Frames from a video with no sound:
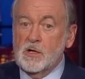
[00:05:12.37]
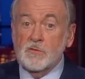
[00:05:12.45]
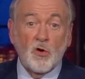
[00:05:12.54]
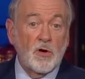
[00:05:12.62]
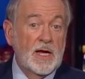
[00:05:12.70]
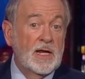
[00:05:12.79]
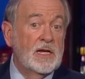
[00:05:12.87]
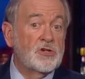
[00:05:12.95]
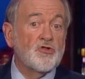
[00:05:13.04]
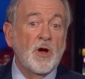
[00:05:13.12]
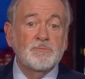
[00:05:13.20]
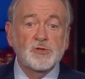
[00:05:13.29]
for any
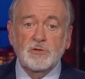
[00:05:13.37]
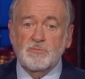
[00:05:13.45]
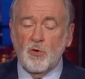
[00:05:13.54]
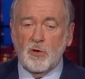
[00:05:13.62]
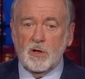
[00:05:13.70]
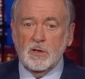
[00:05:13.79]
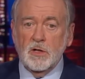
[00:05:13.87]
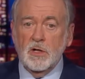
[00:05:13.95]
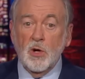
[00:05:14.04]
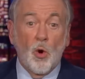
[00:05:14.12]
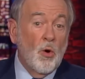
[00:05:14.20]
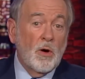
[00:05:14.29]
Trump supporter
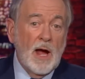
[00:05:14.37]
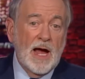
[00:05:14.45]
or